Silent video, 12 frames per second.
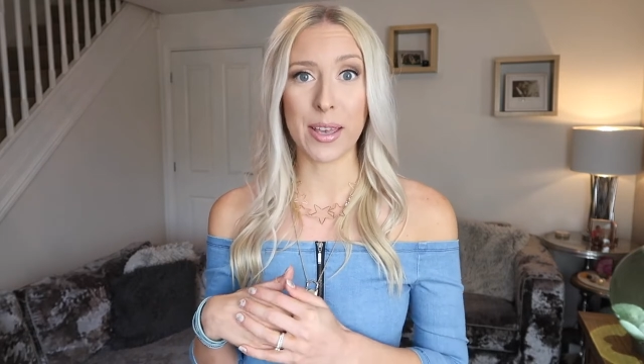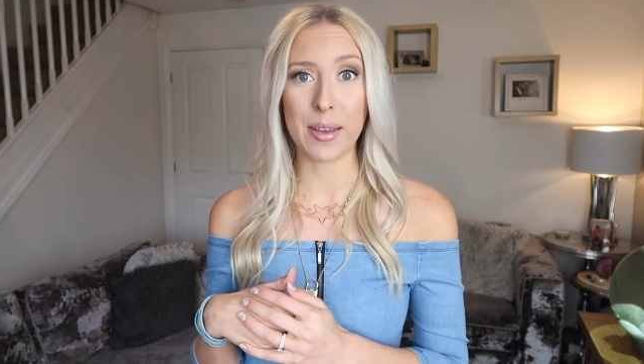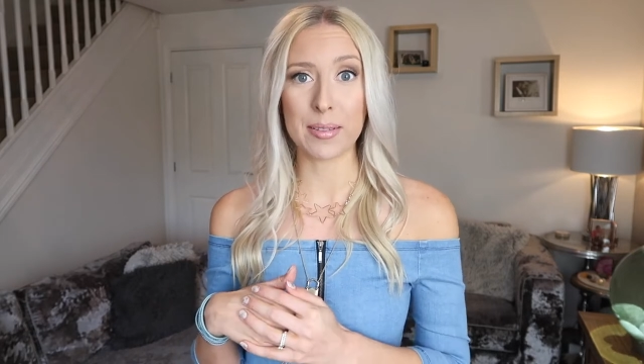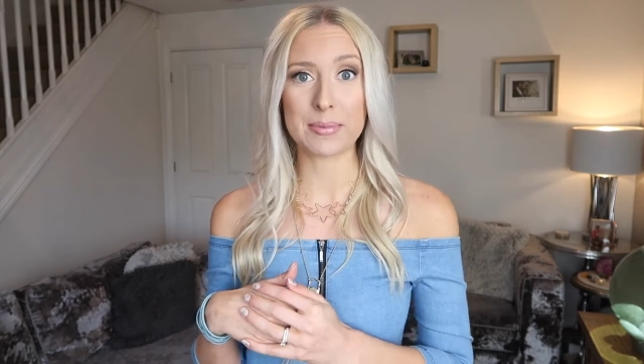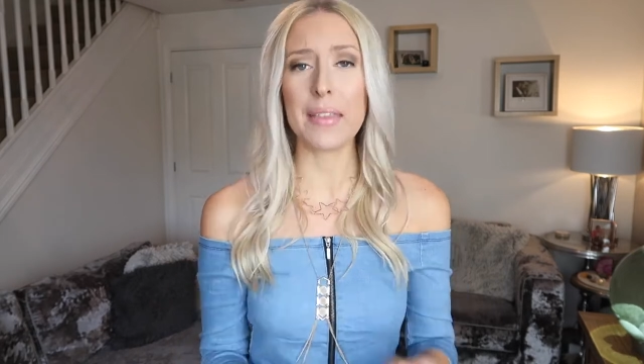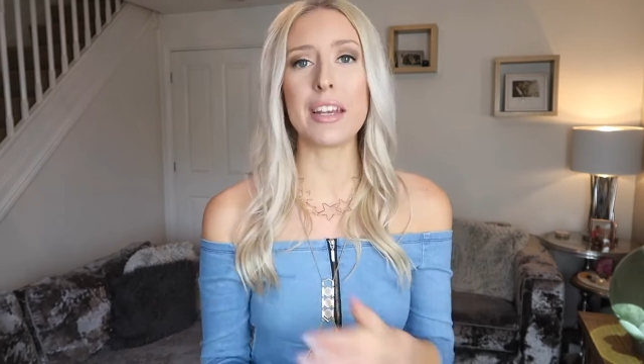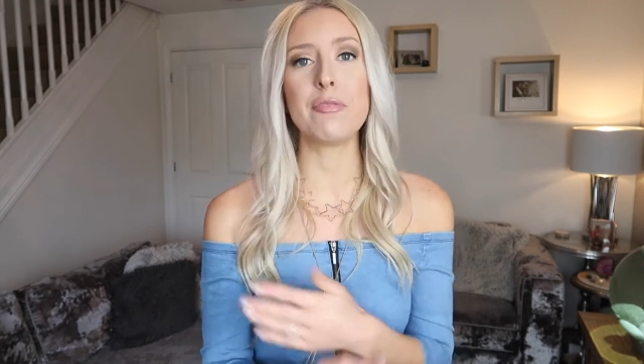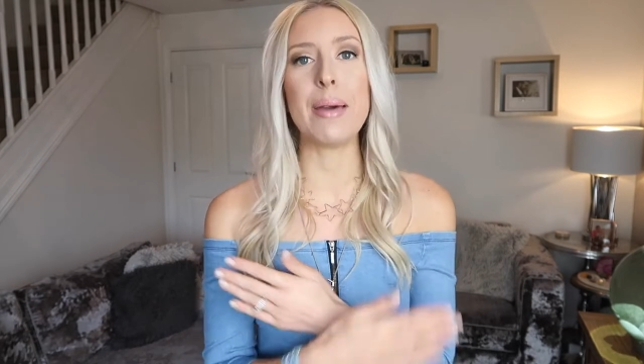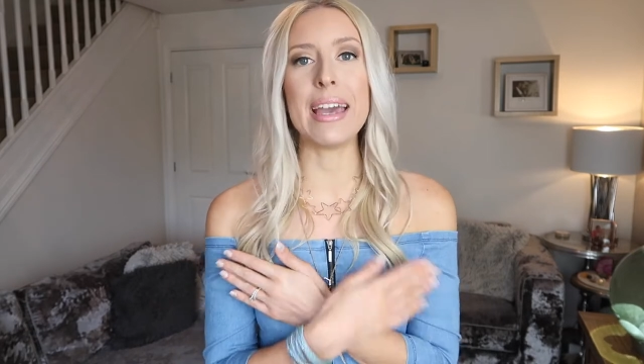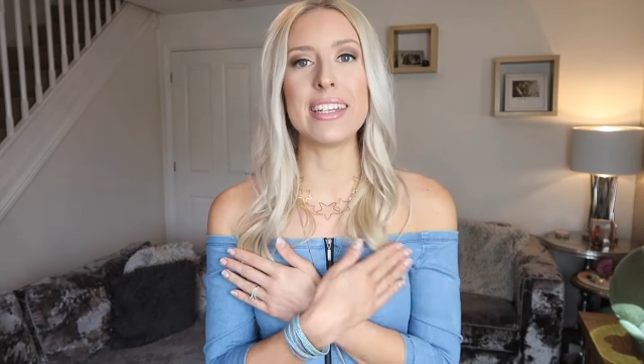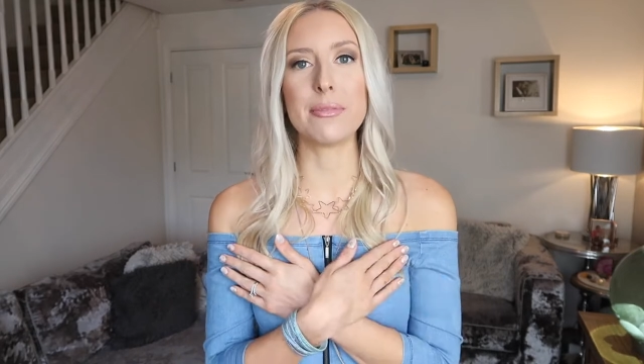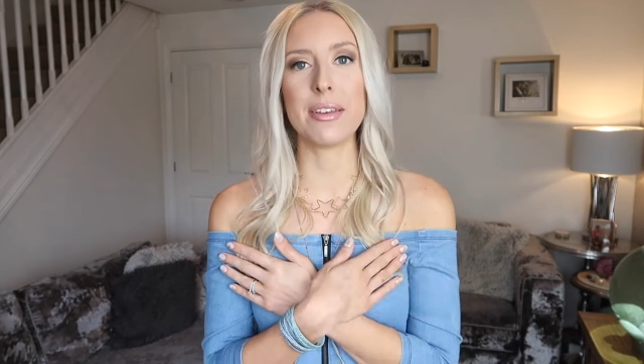And then I've
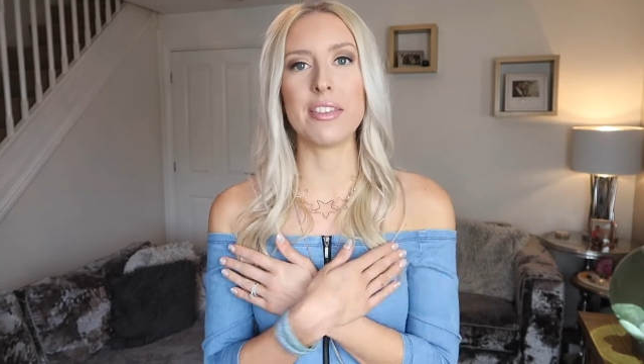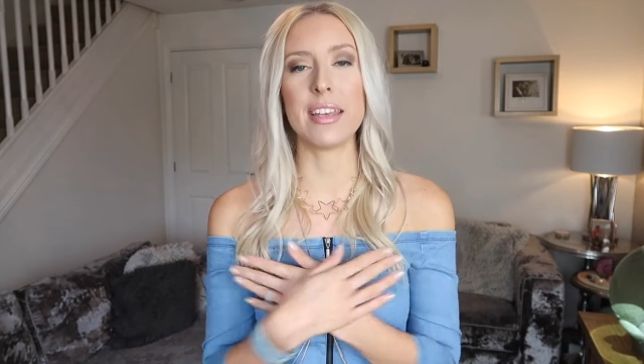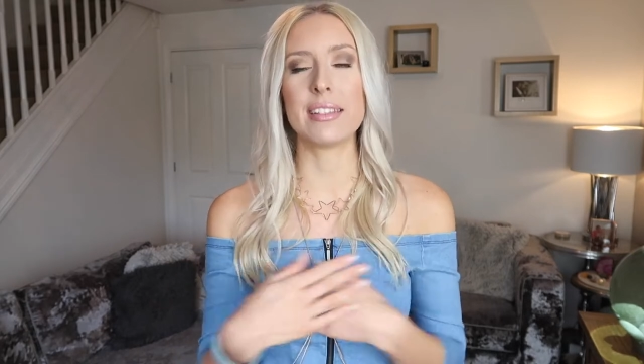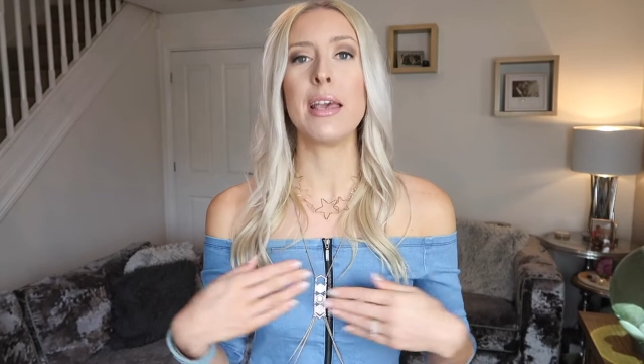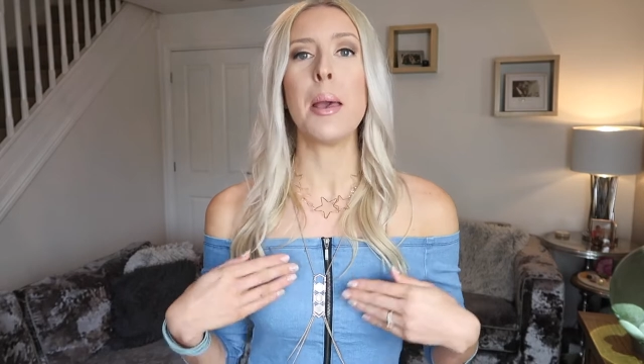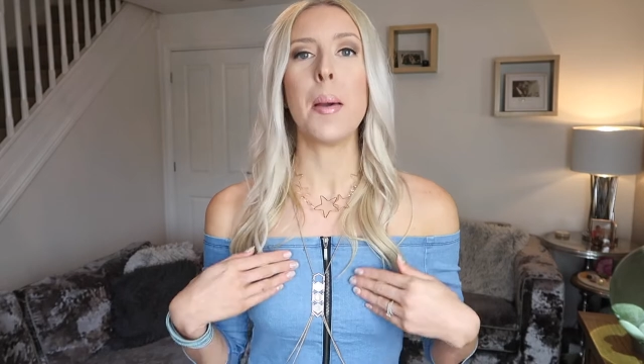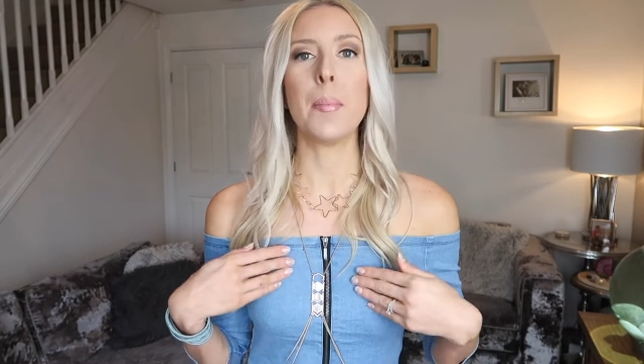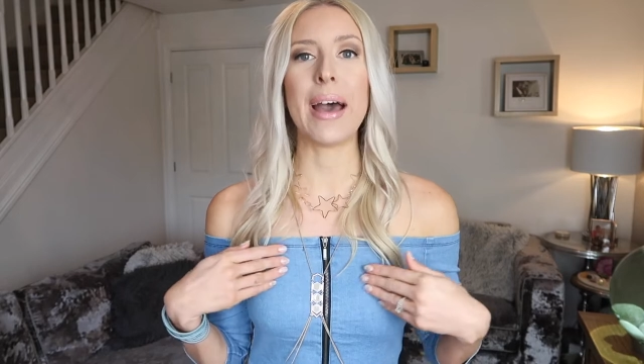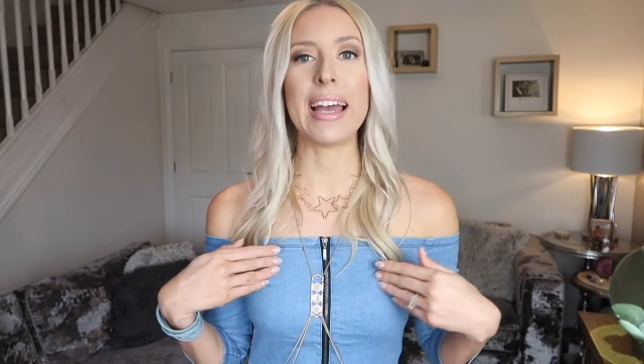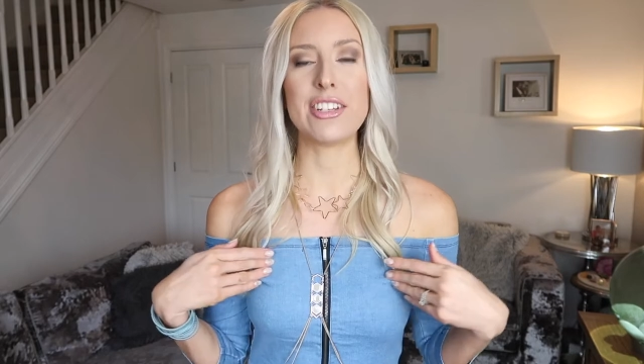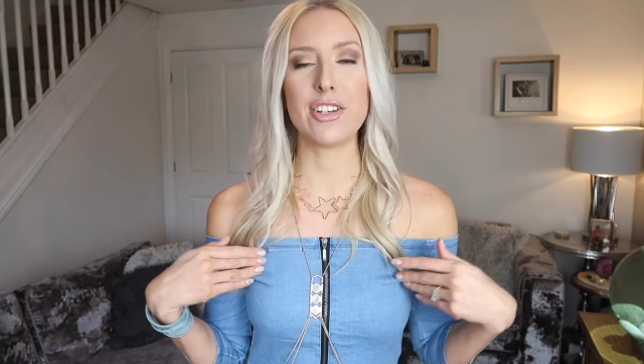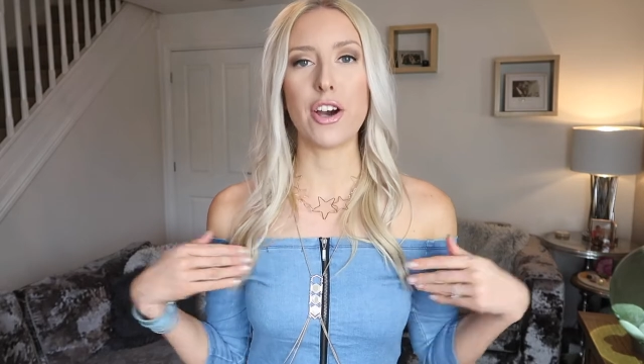paired it with this
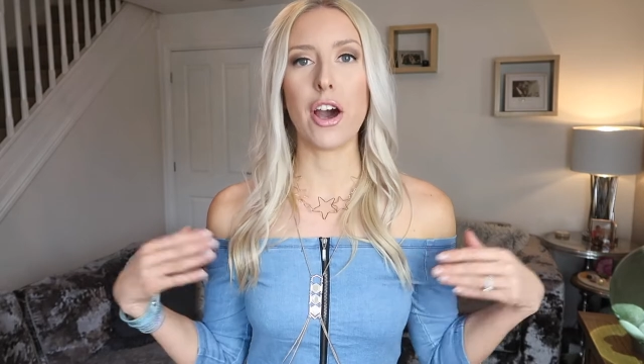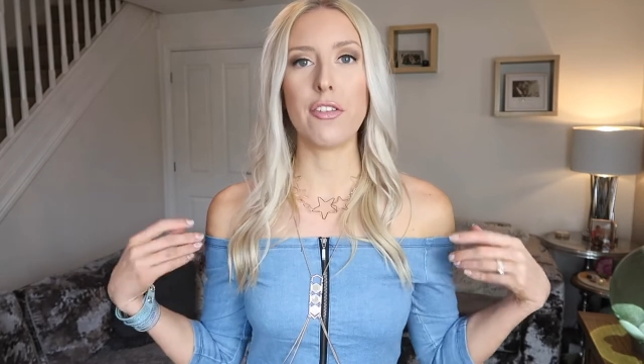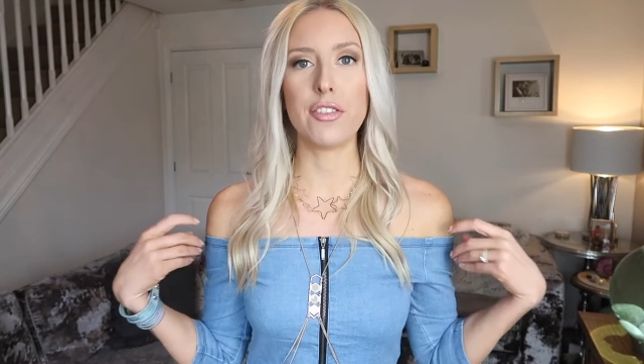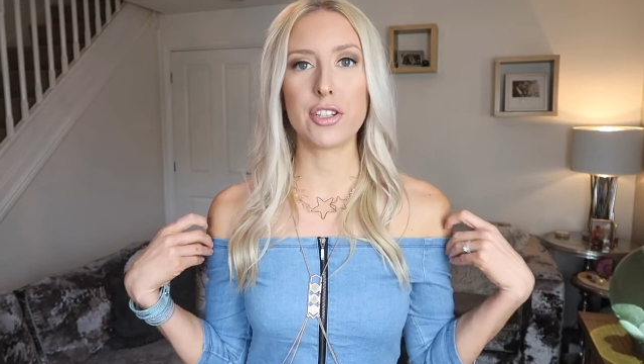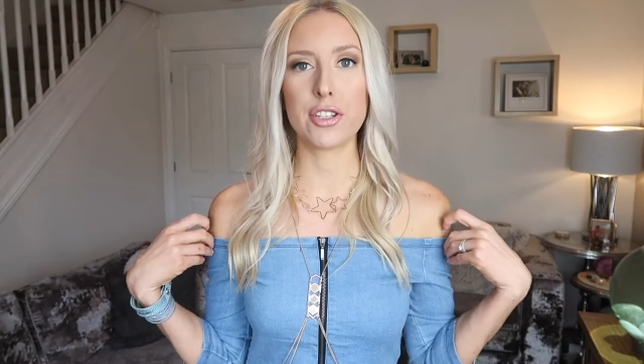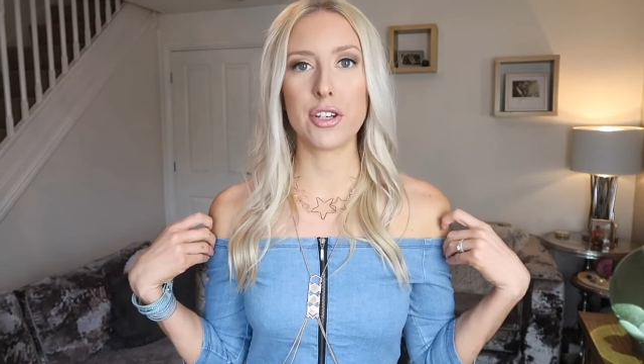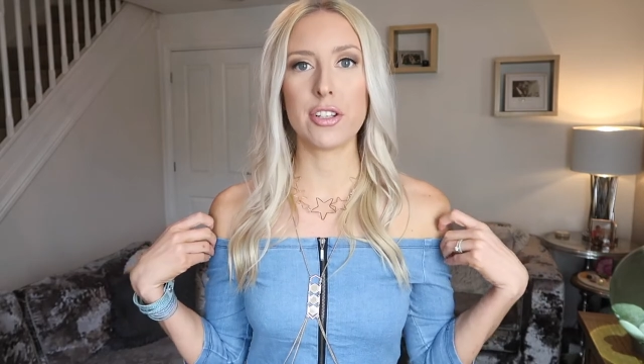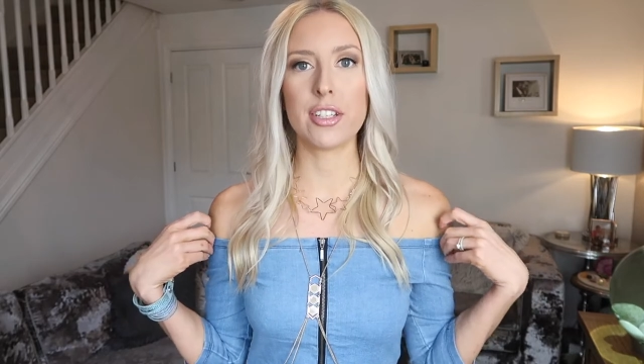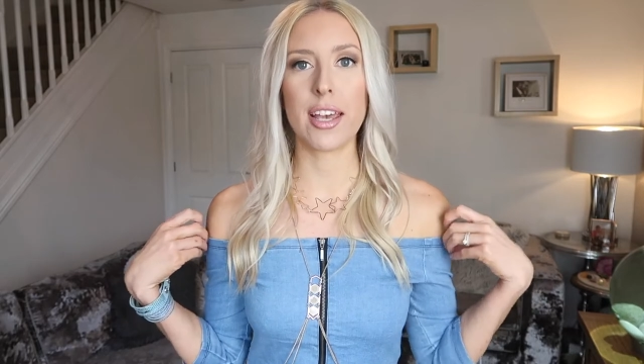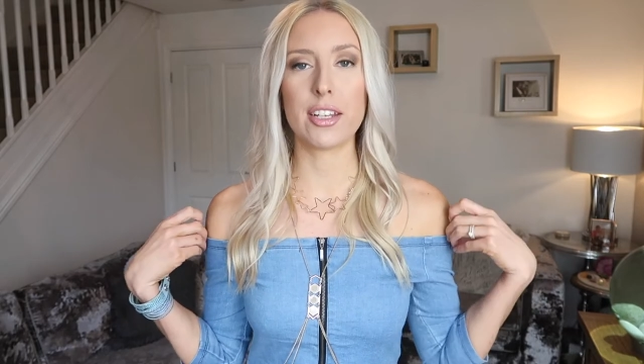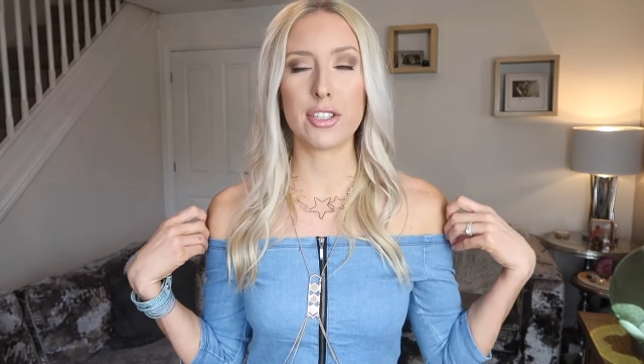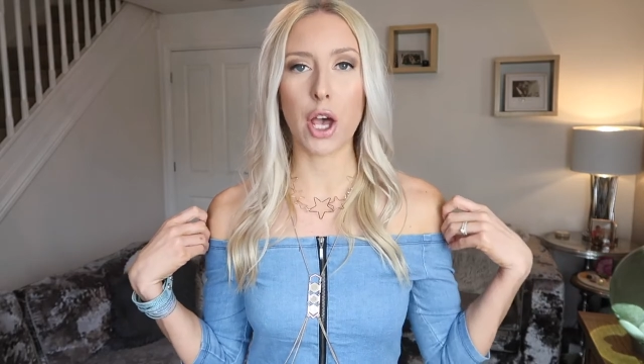Bardo off the
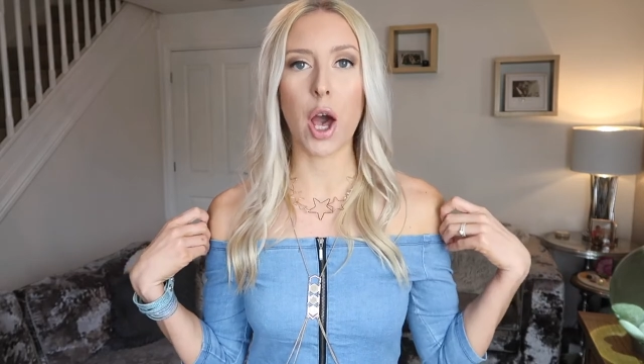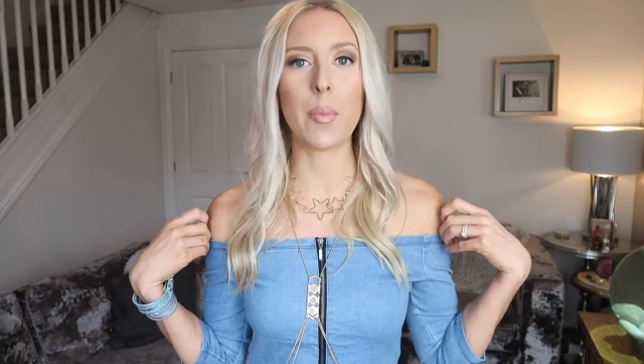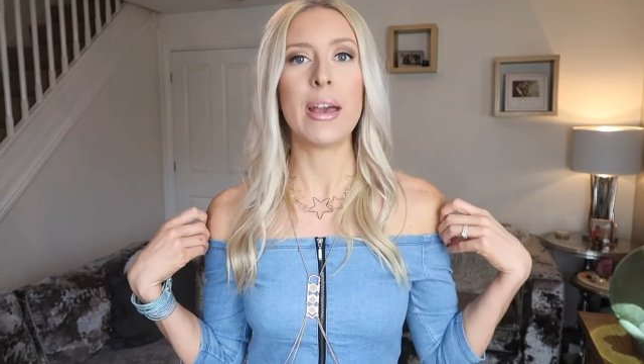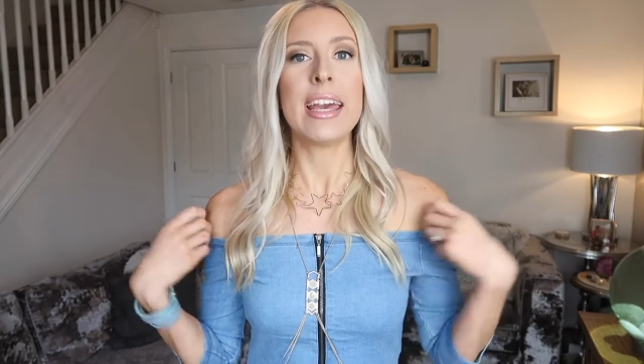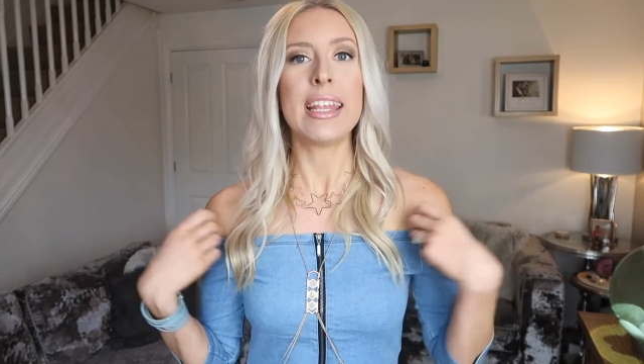shoulder top.